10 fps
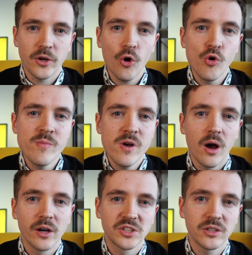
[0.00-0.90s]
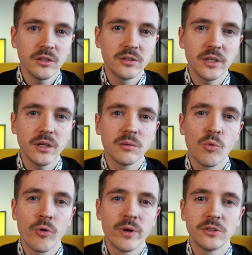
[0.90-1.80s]
home, I started digging
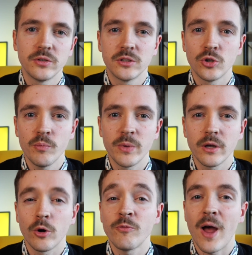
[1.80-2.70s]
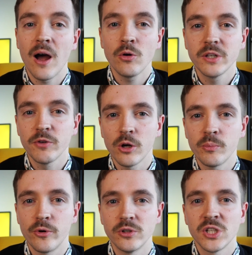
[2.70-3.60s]
more into the topic of how
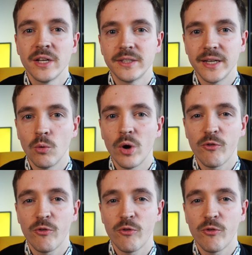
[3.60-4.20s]
developers deal with